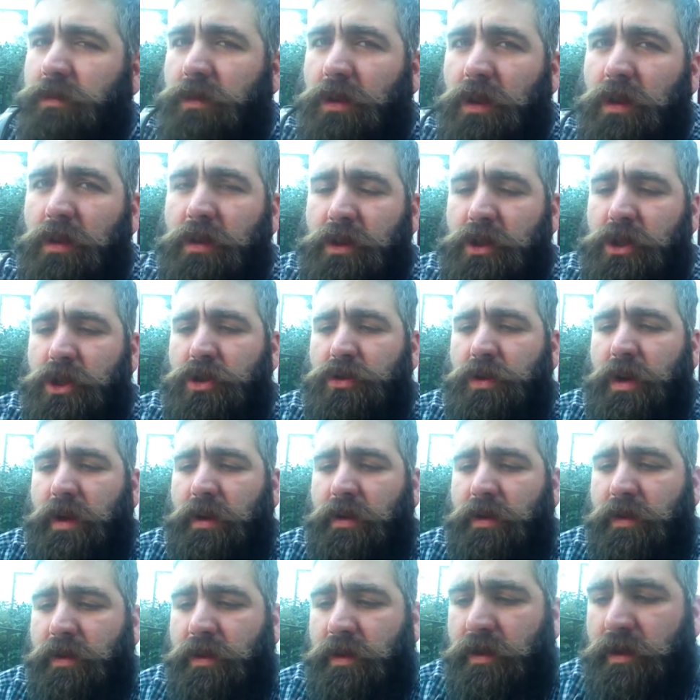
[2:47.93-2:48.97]
The
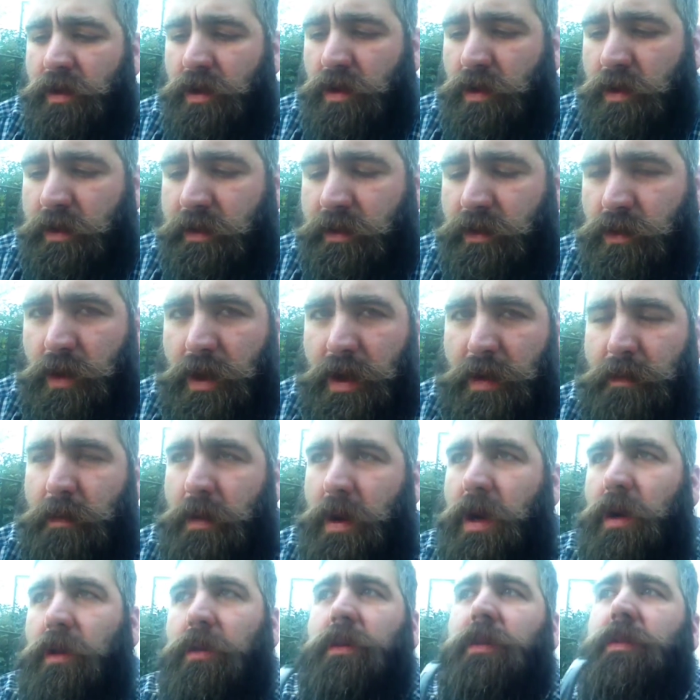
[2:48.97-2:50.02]
strength though is quite
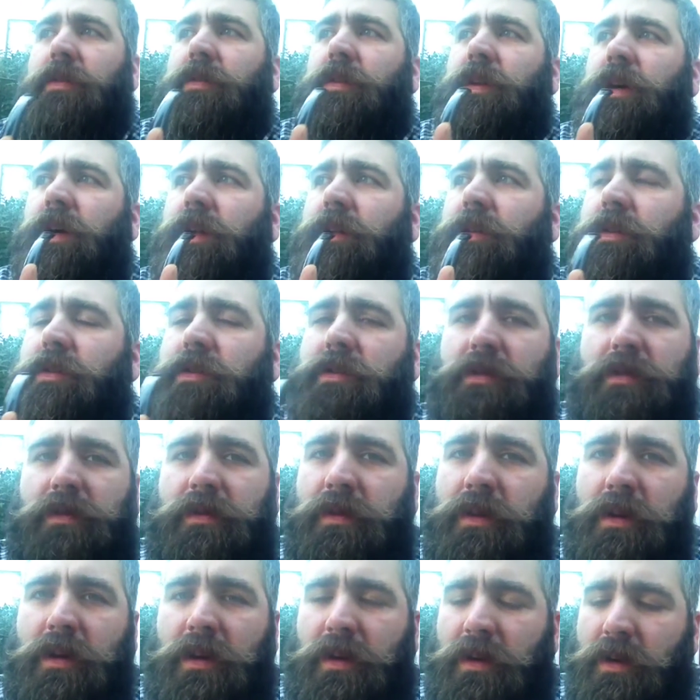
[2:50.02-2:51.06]
mild. It's not, there's,
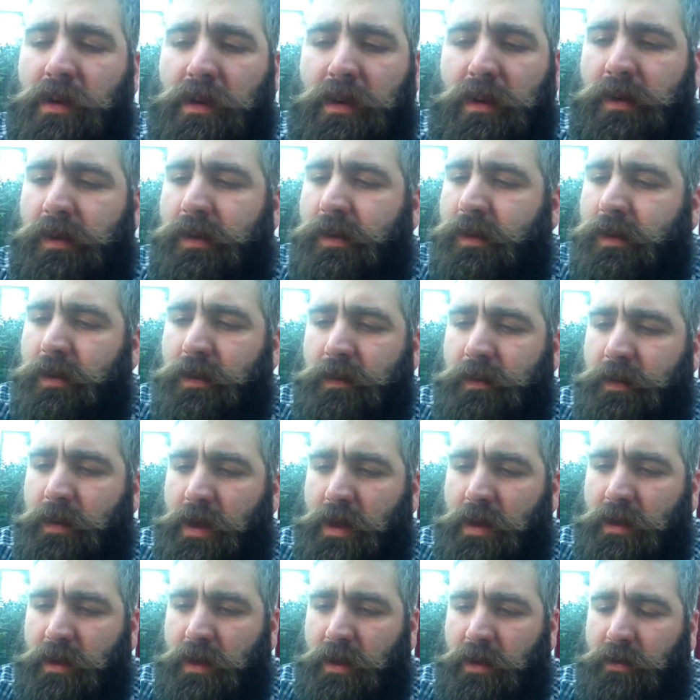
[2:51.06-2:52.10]

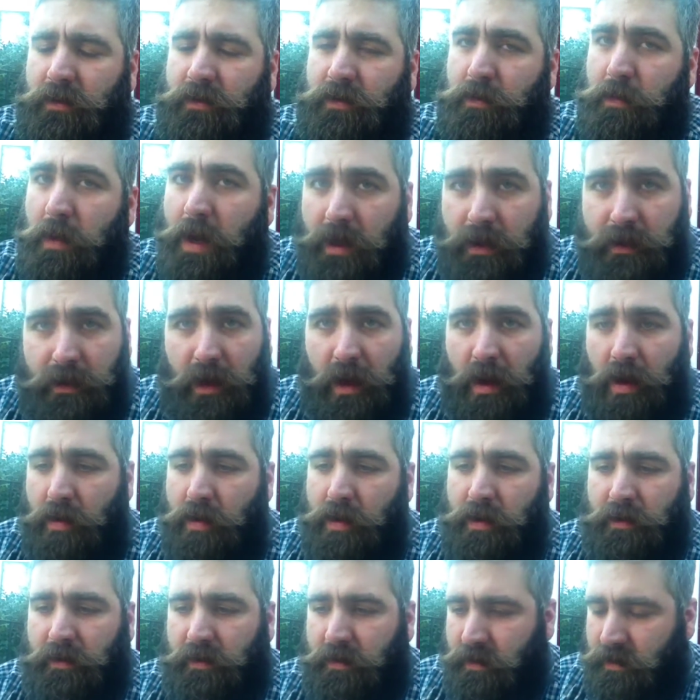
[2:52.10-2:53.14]
at least to my
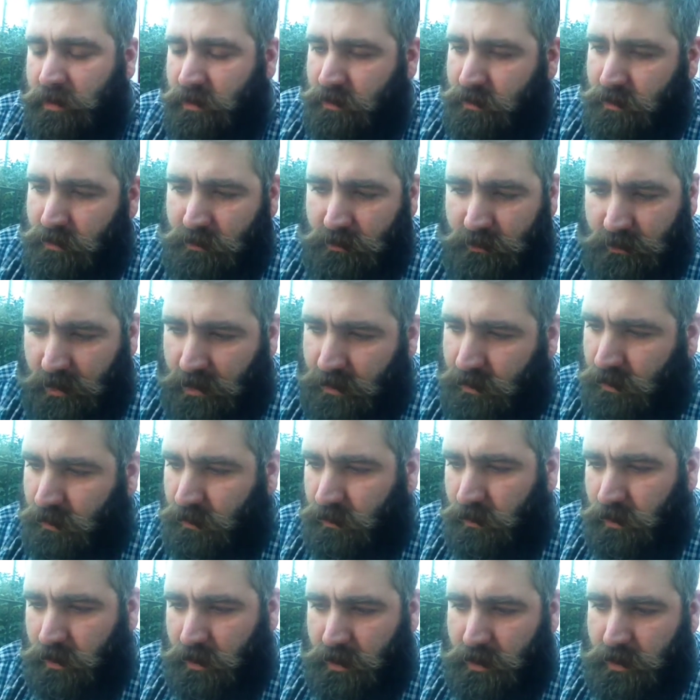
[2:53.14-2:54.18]
tolerance, there's very
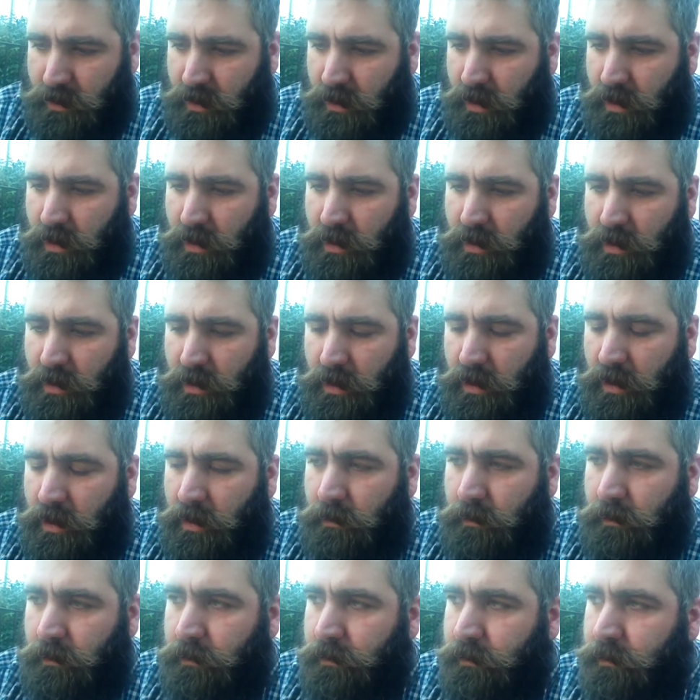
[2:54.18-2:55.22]
little nicotine
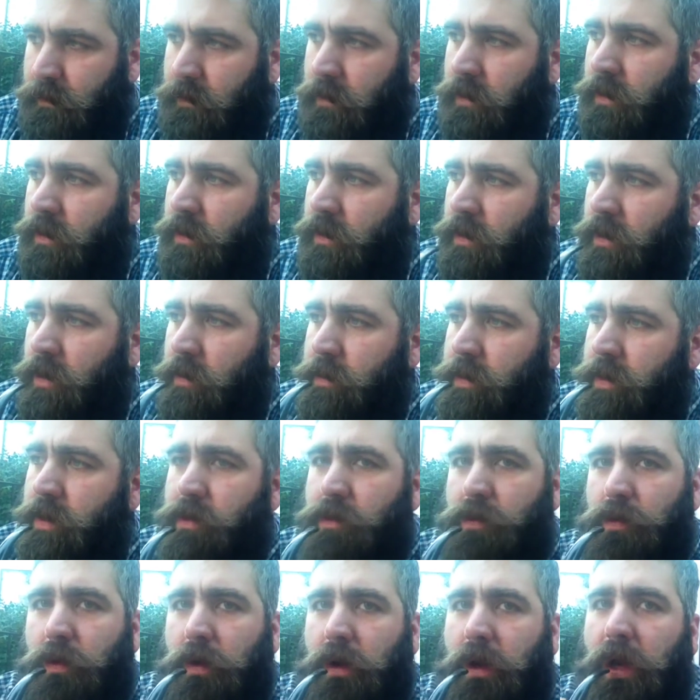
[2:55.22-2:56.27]
coming
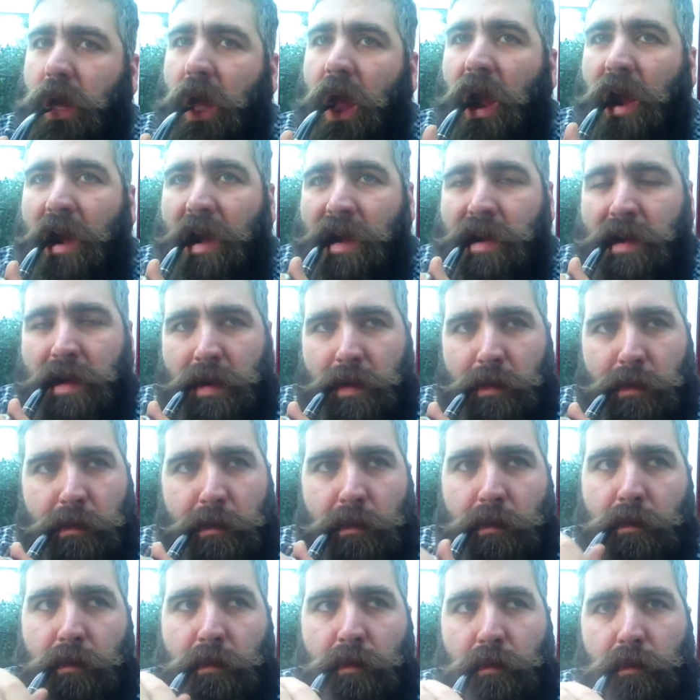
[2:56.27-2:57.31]
your way,
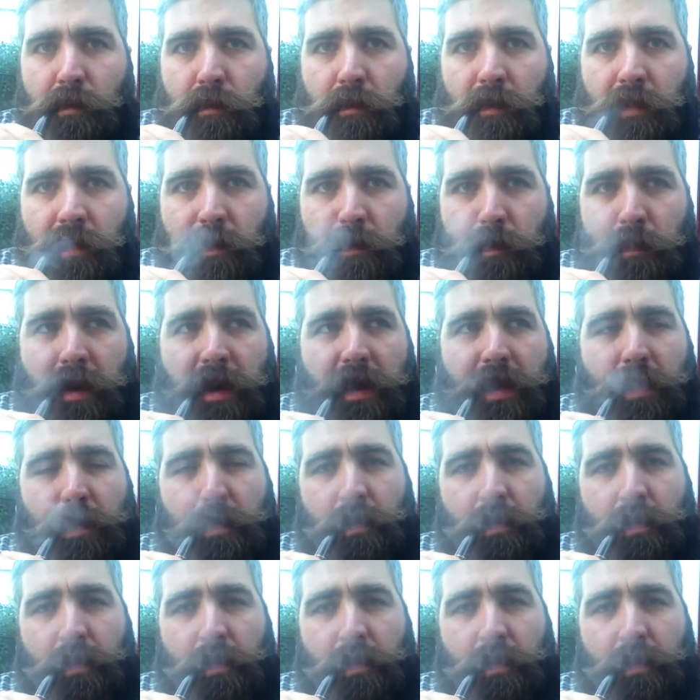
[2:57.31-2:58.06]
but